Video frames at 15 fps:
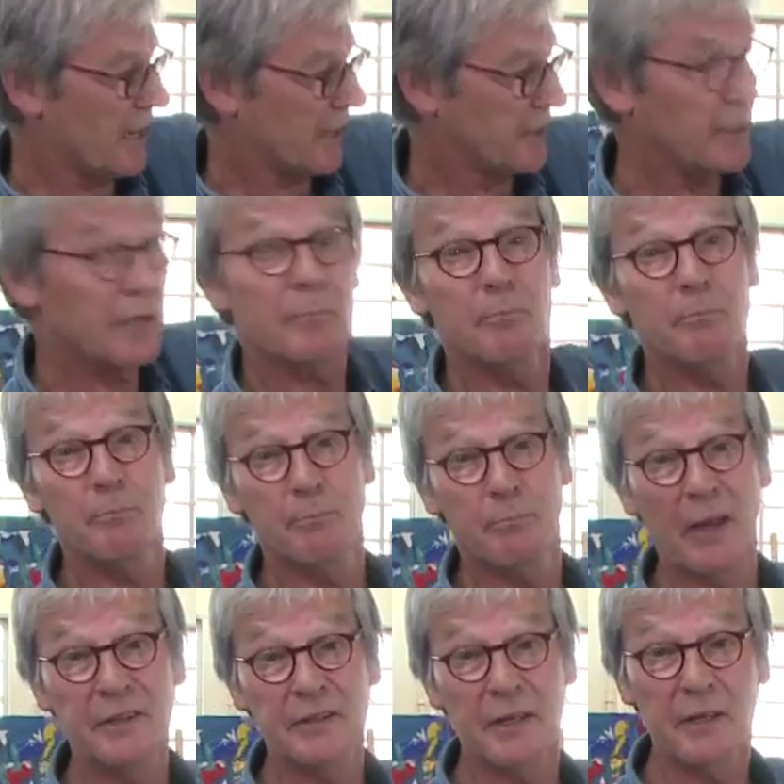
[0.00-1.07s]
technique,
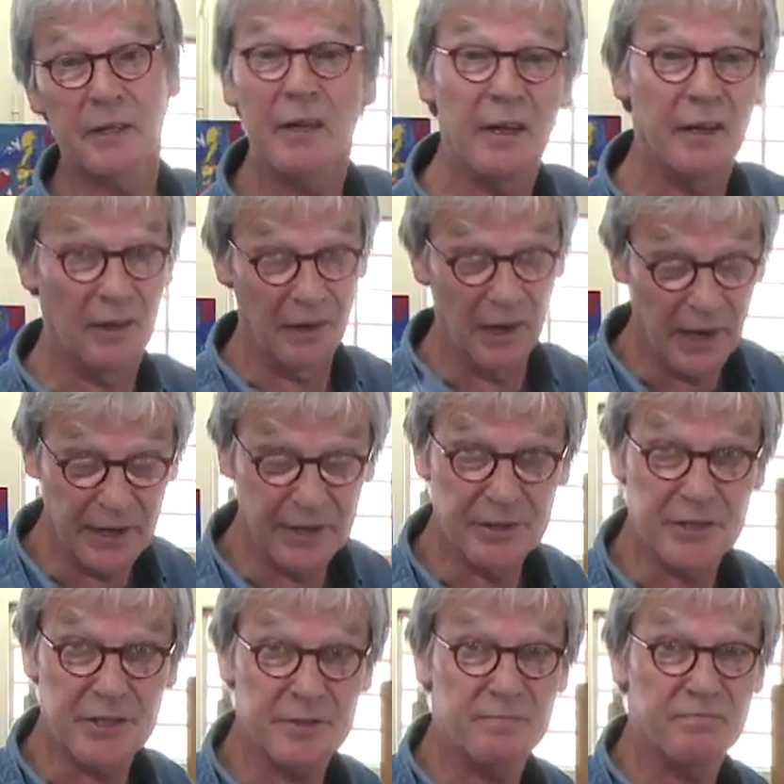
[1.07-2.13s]
painting in
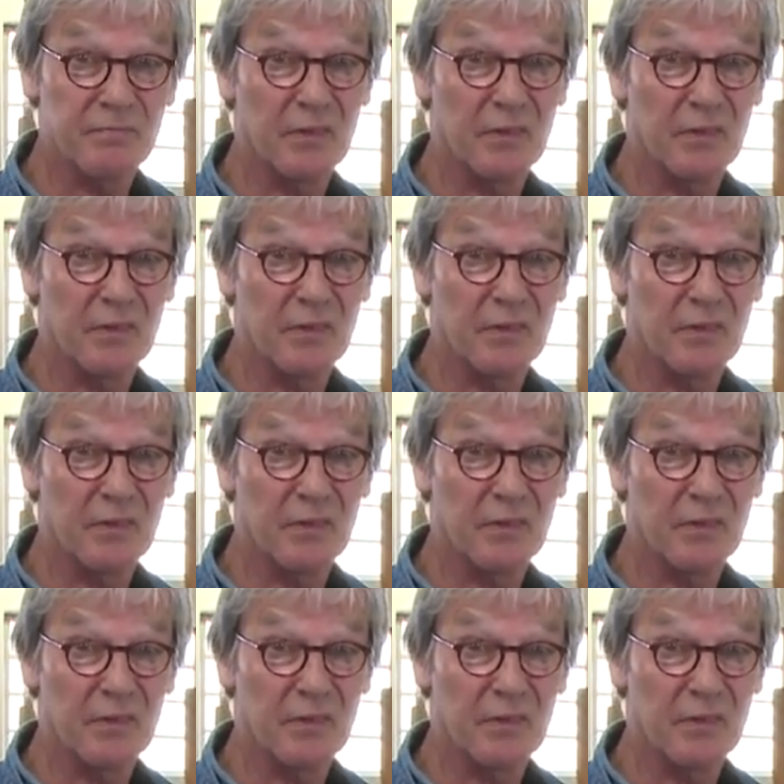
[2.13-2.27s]
layers.